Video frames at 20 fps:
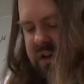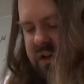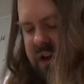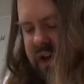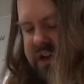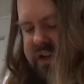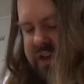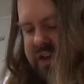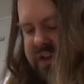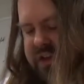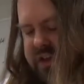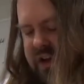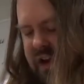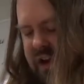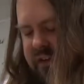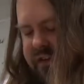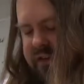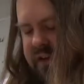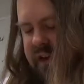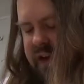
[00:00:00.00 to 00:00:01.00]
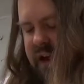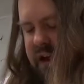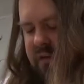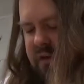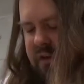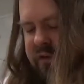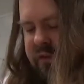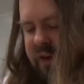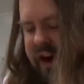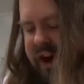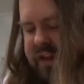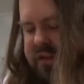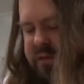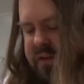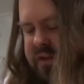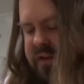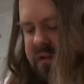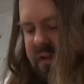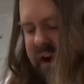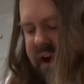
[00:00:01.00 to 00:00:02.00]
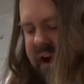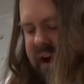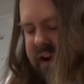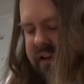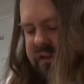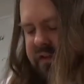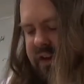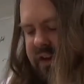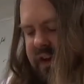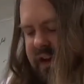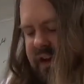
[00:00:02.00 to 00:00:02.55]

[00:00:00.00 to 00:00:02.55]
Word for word: lush and soft, where vines would thrive.